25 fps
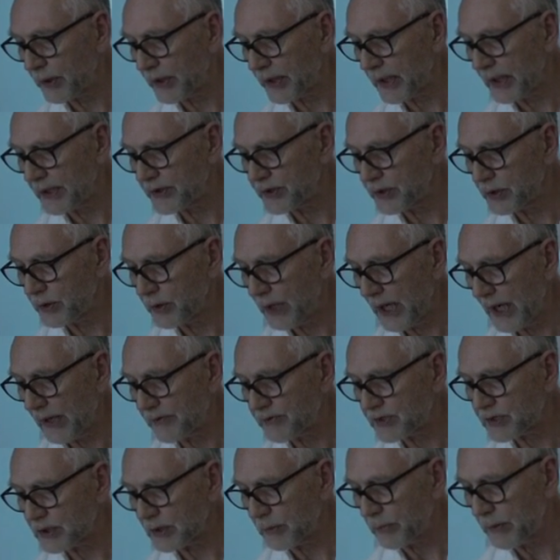but I do
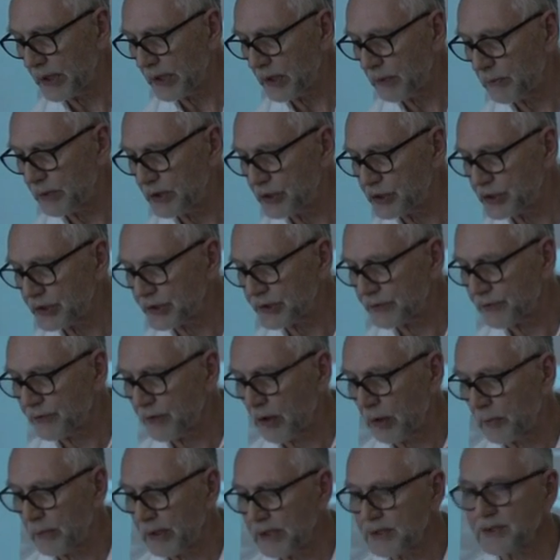have some images
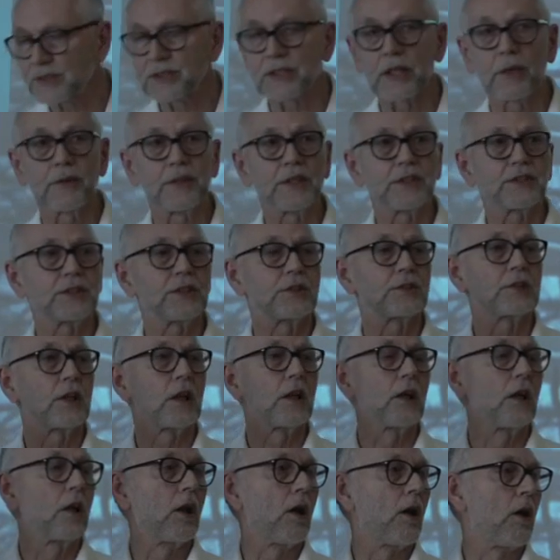from it. So this is
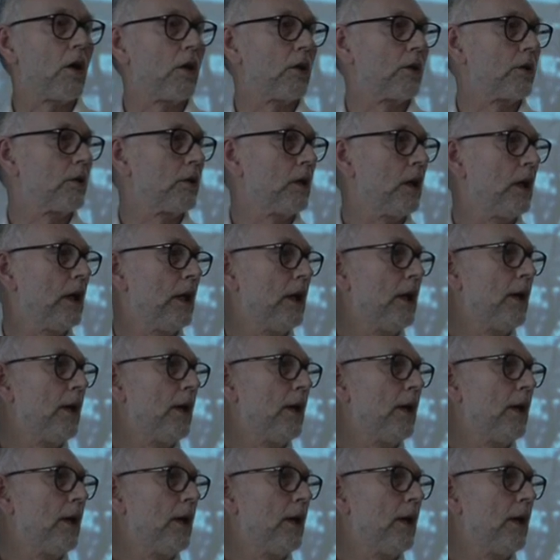a long